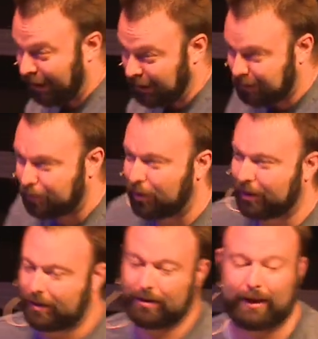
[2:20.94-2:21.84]
this brook
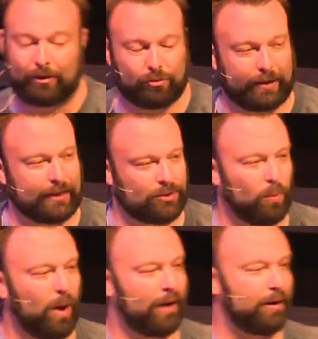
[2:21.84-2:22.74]
and drink its
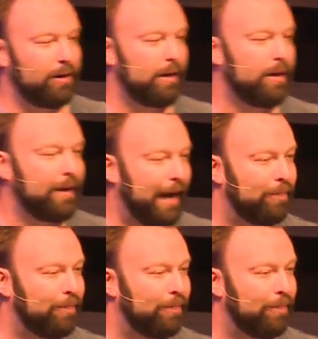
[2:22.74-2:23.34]
water, and the